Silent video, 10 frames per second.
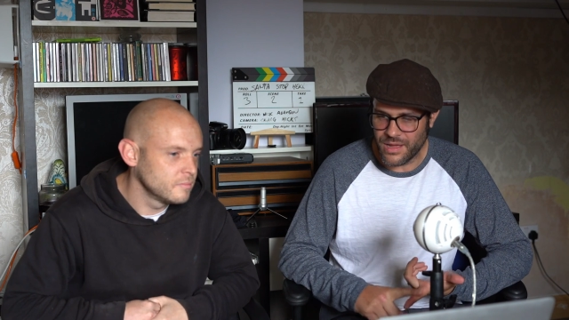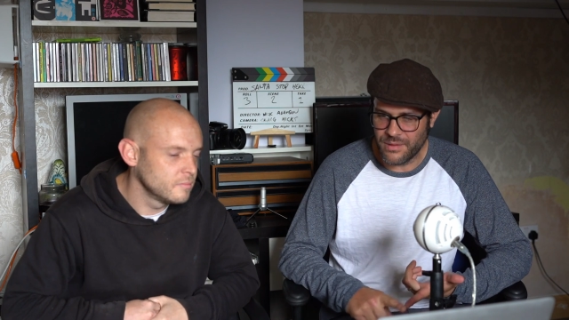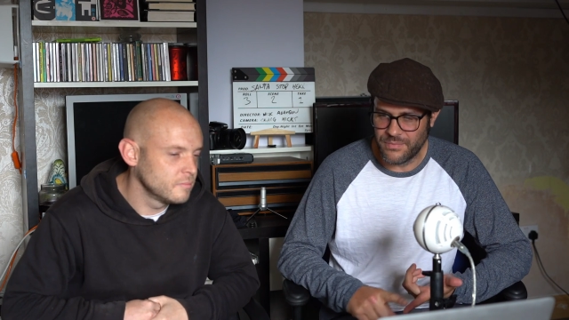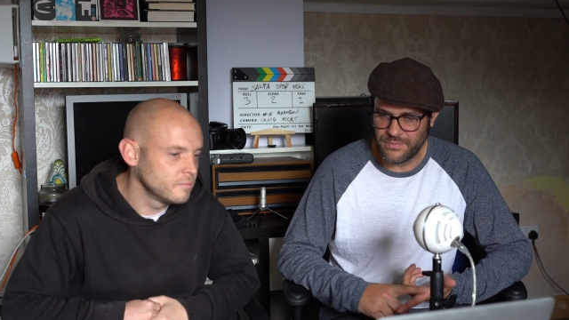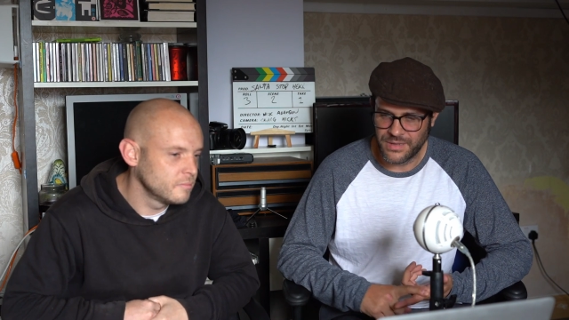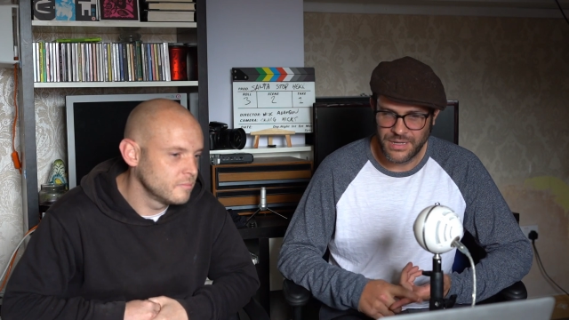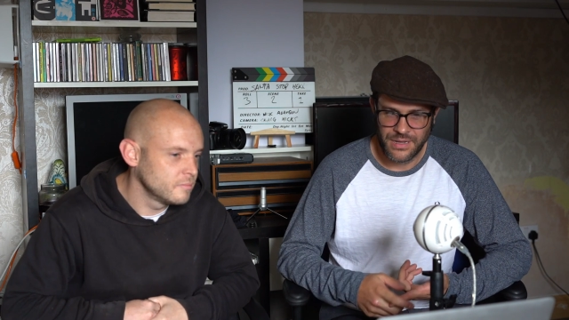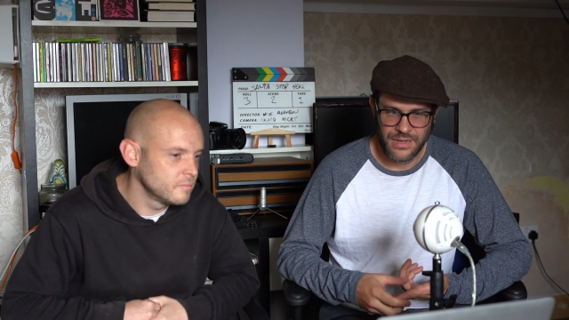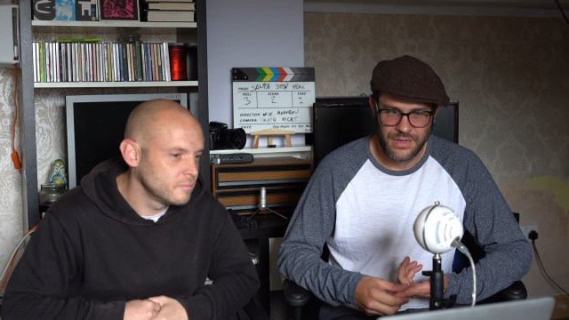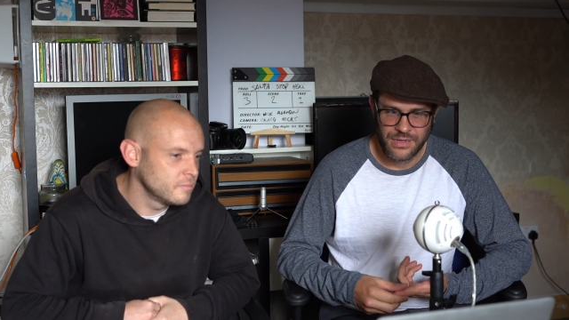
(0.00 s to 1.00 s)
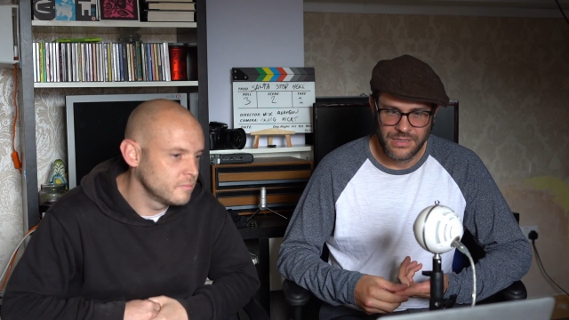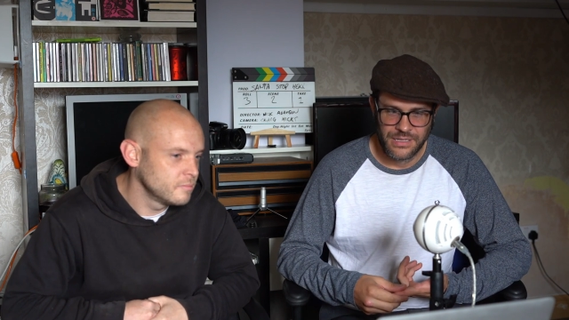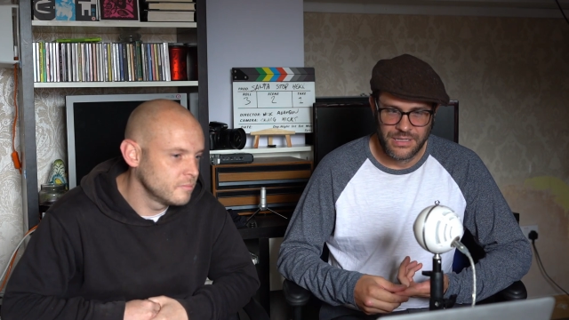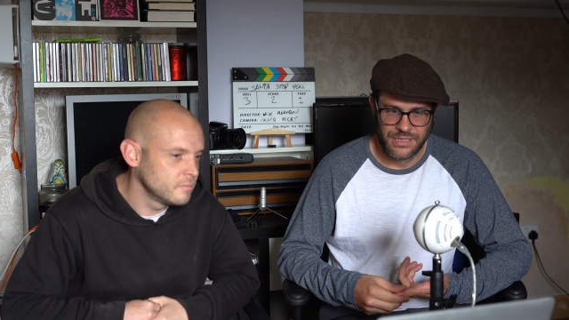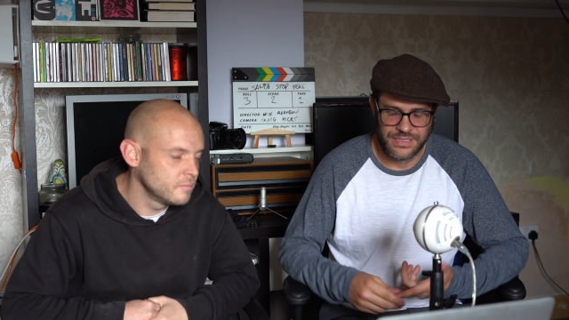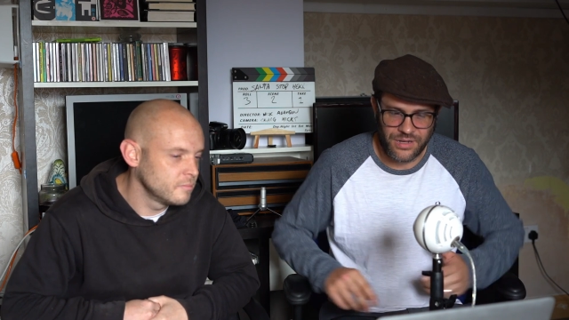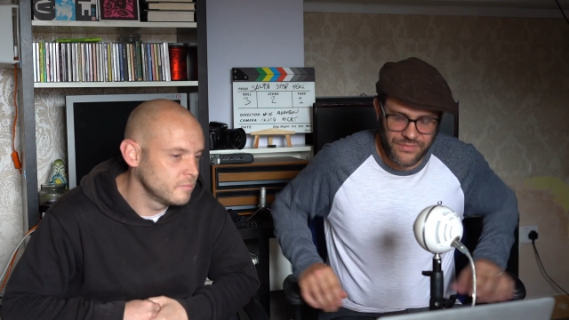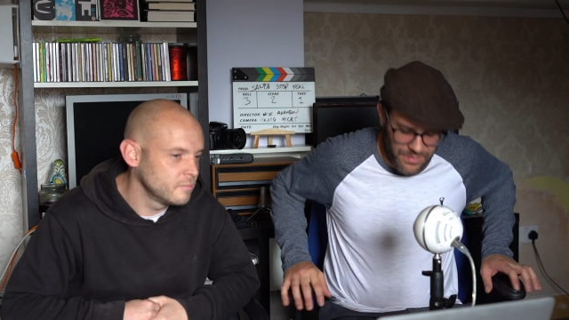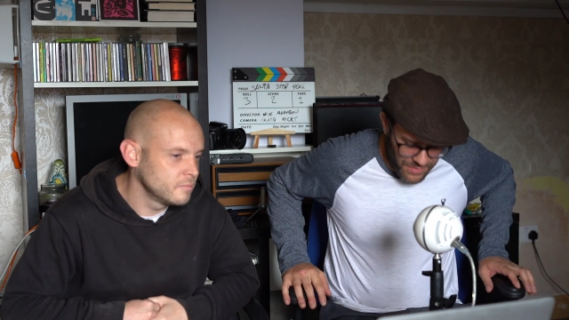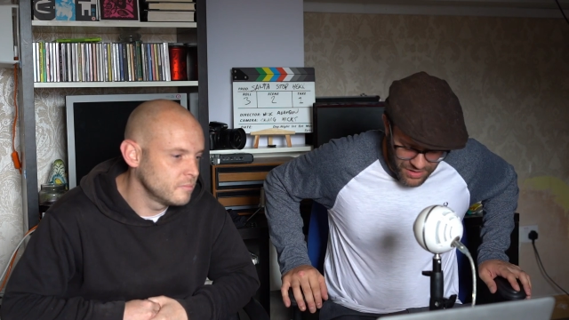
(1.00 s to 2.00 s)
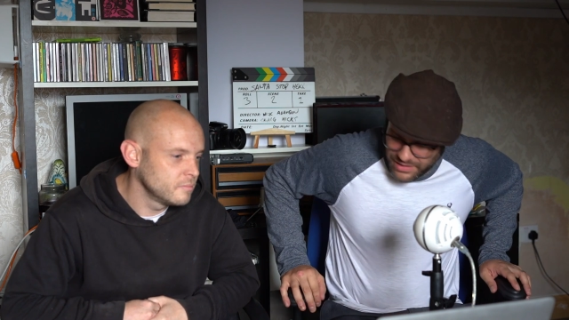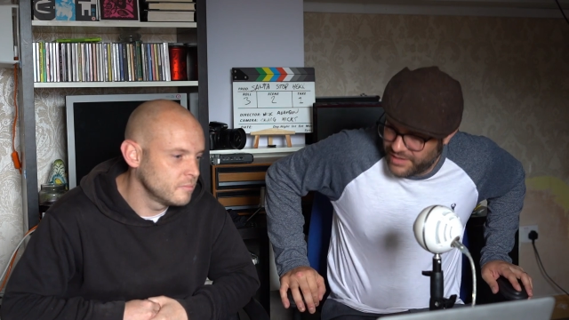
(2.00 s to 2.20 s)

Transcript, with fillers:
Speaker 1: um, but sort of a more